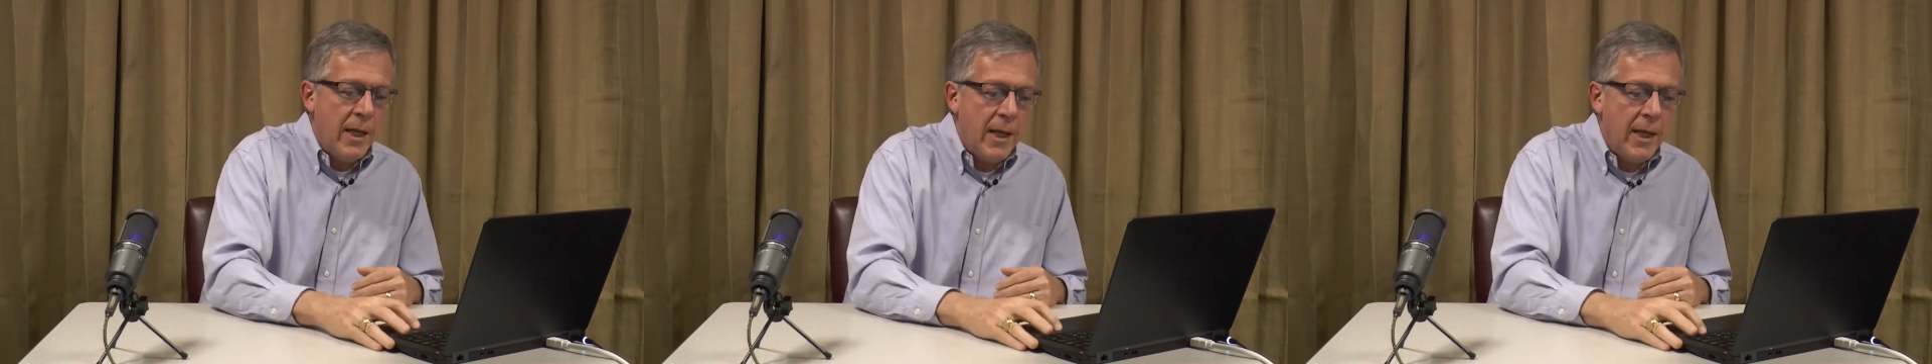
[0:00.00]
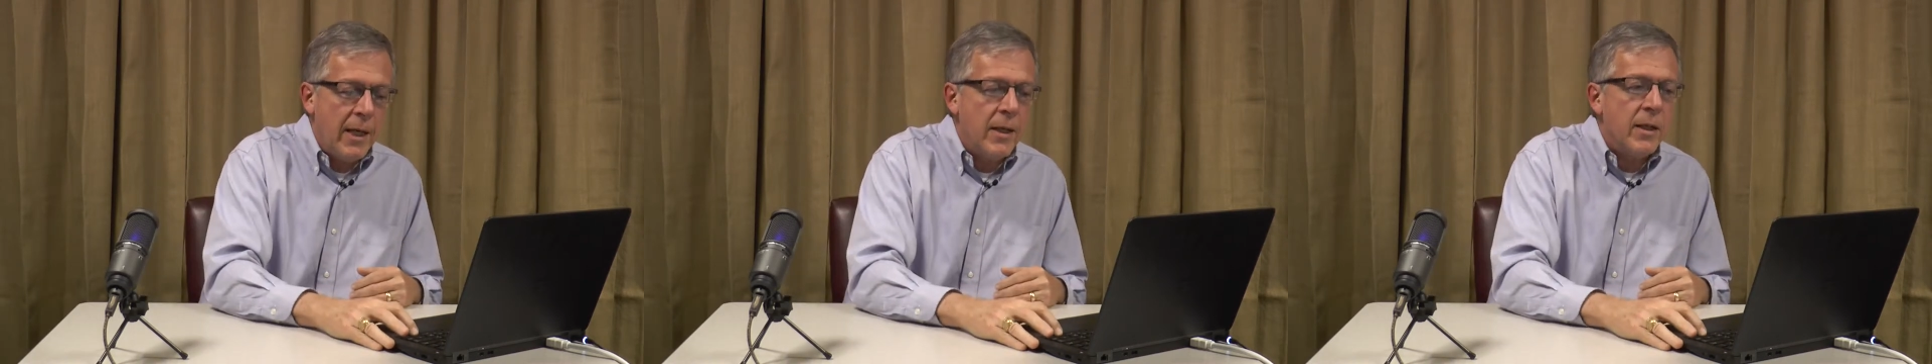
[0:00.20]

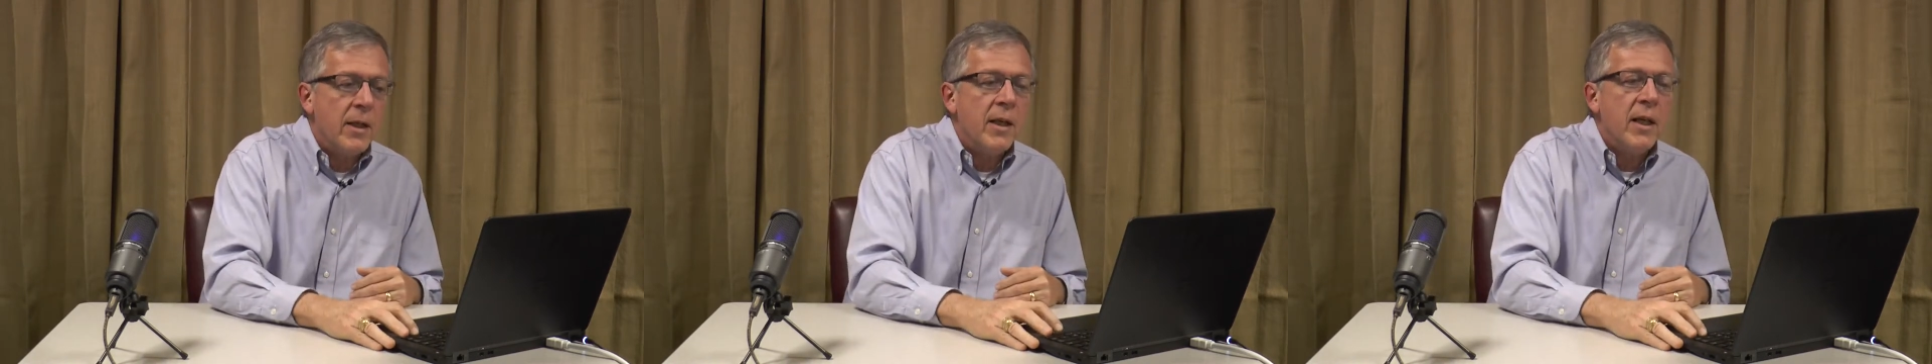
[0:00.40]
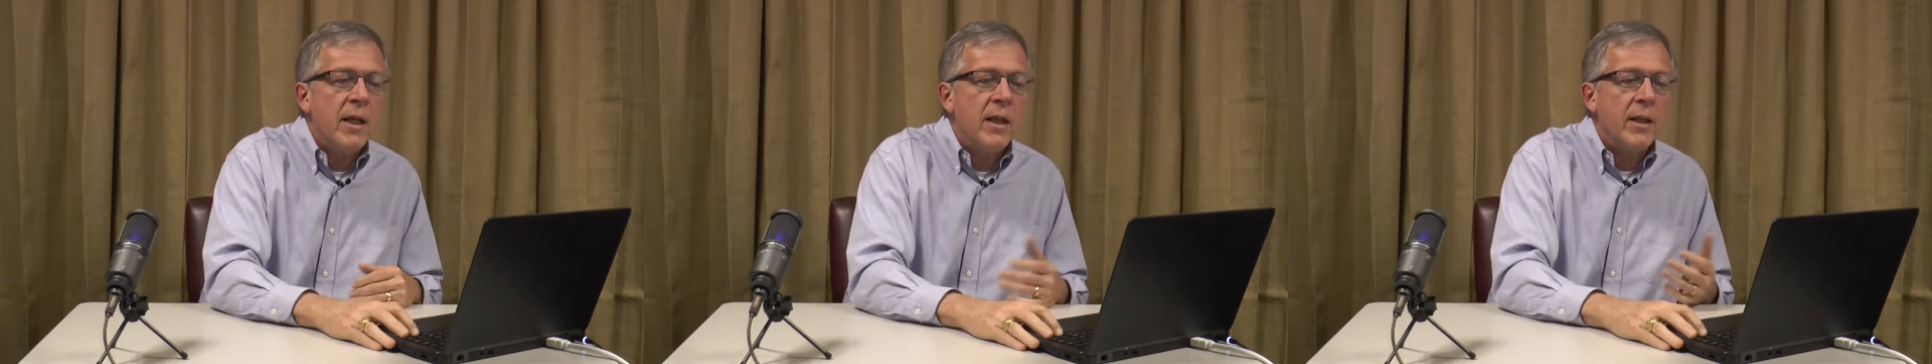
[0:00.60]
And
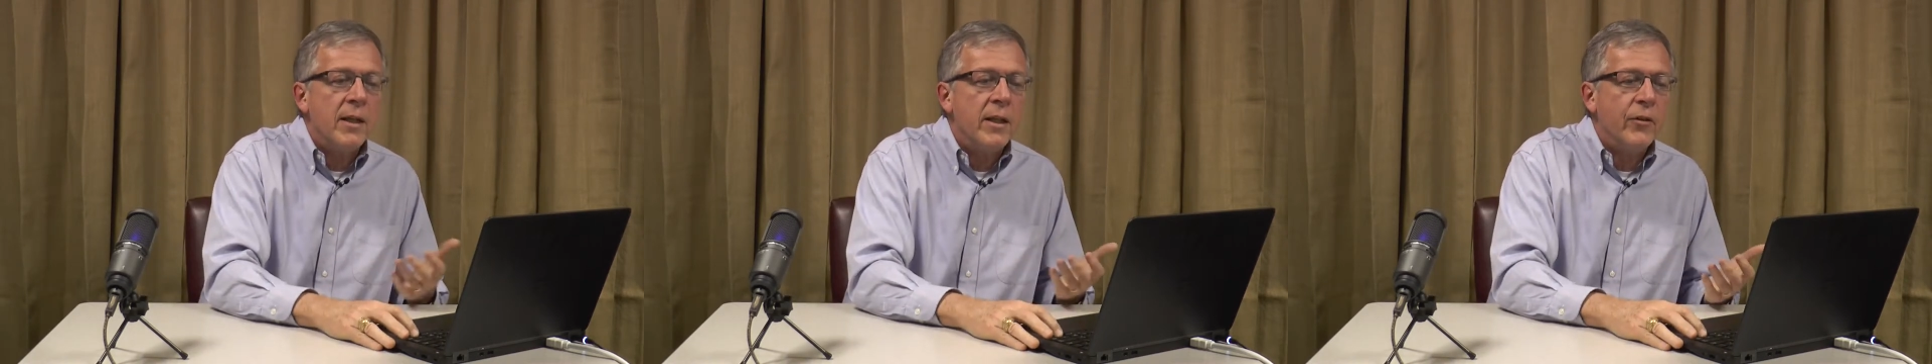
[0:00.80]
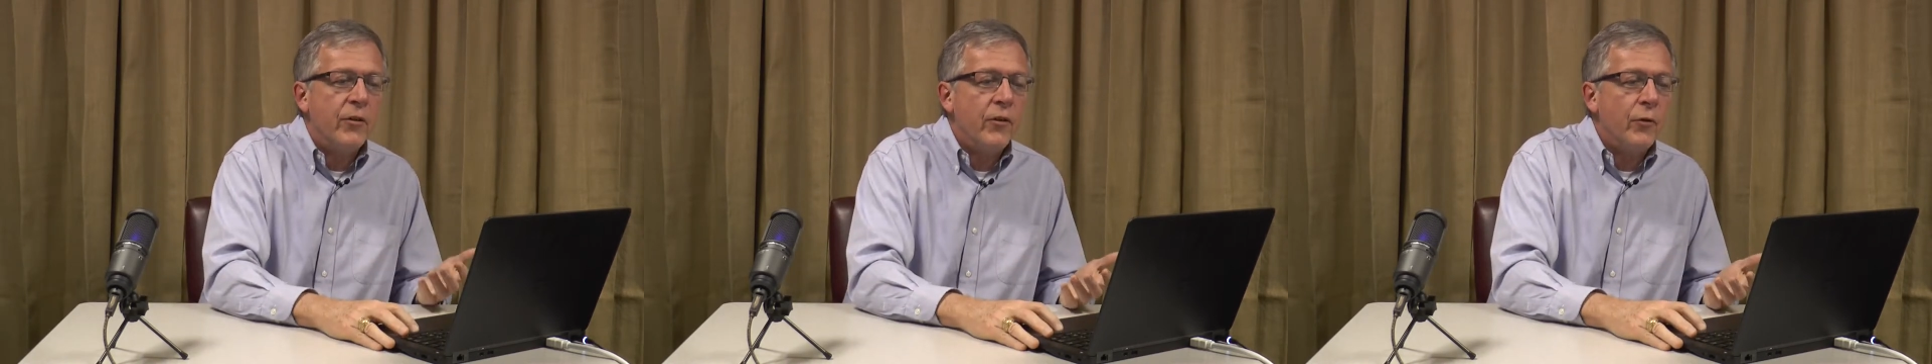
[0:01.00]

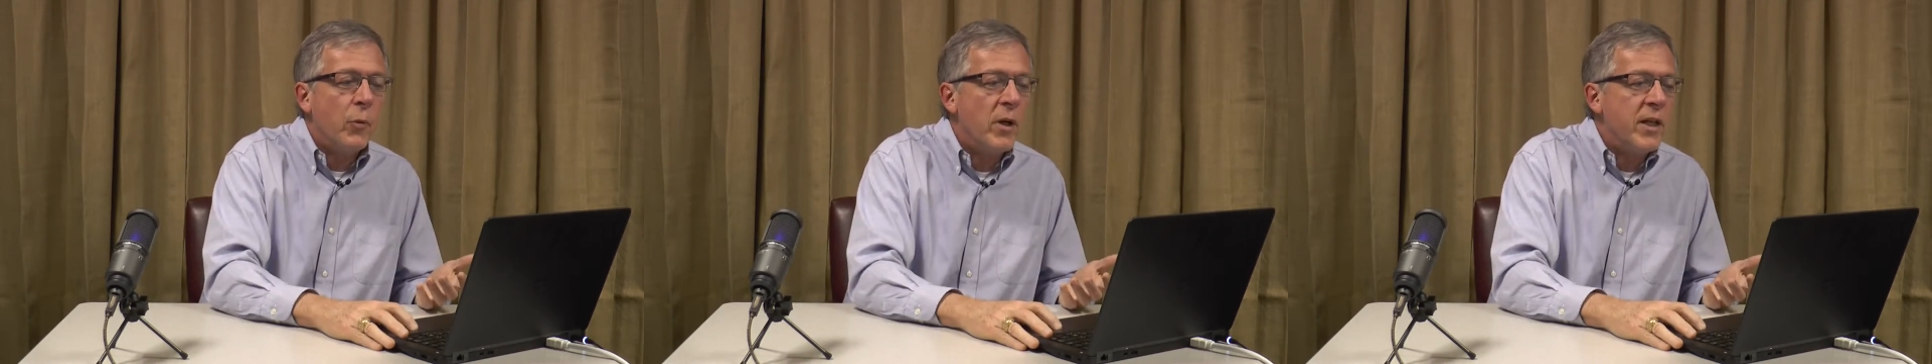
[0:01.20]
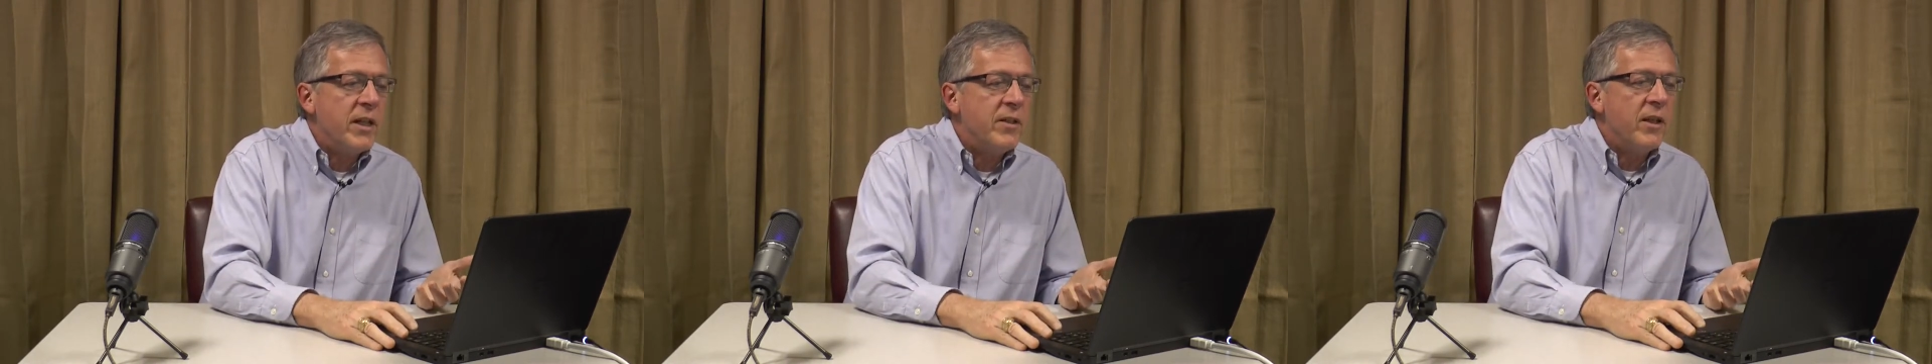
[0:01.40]
this is
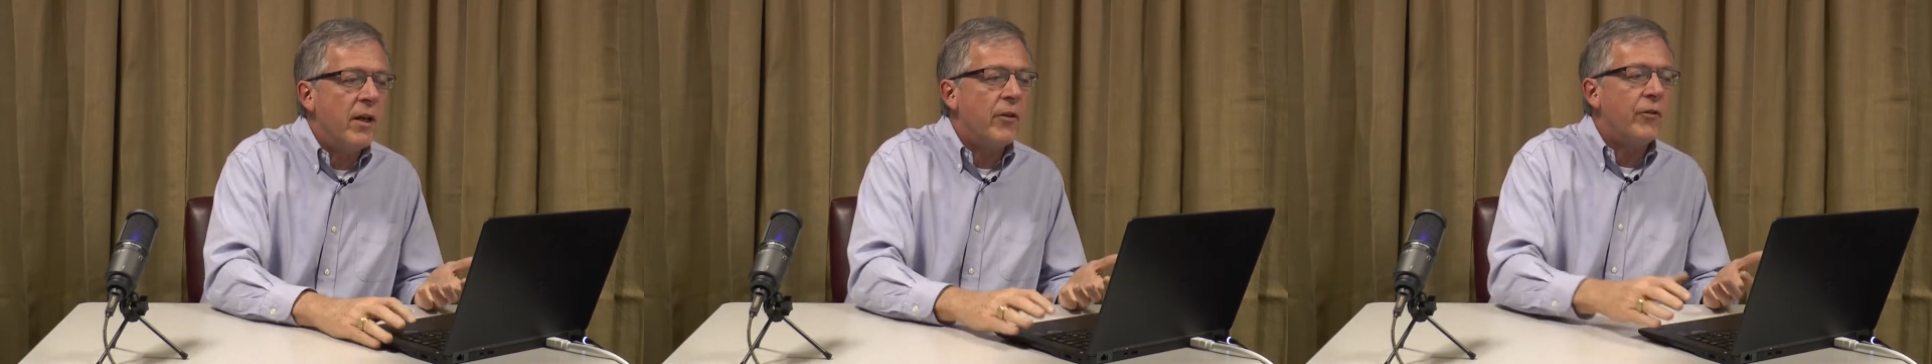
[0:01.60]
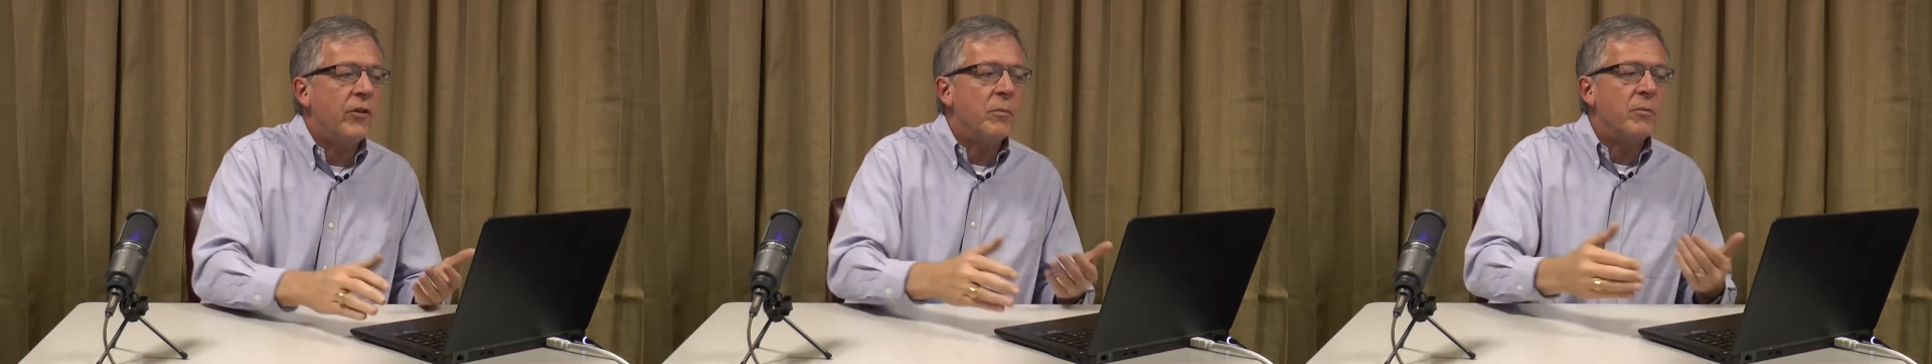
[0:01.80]
what he
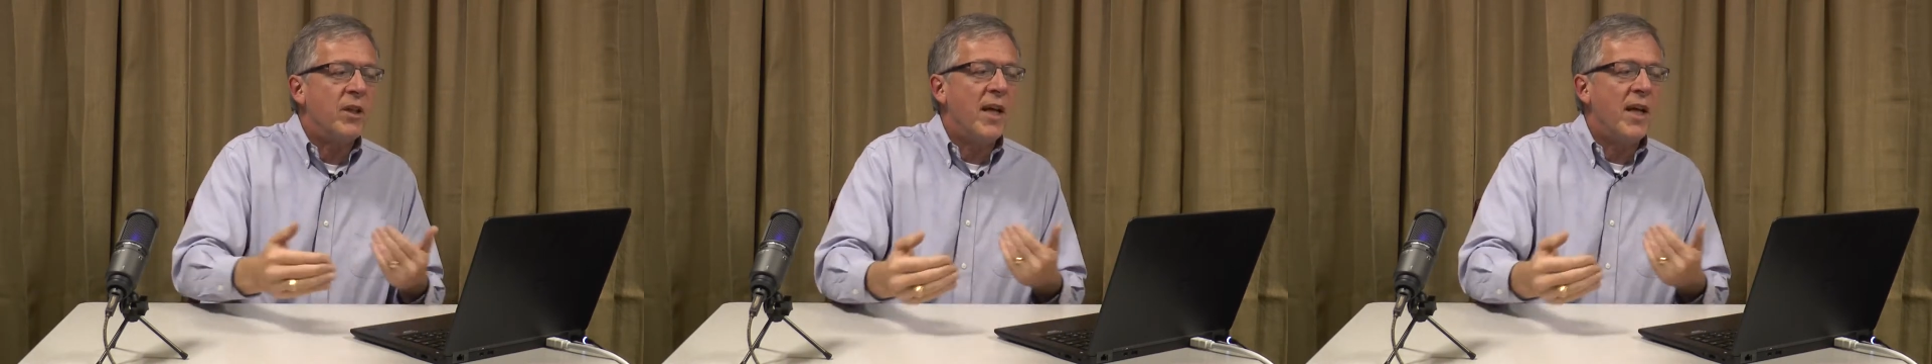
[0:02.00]
tells him.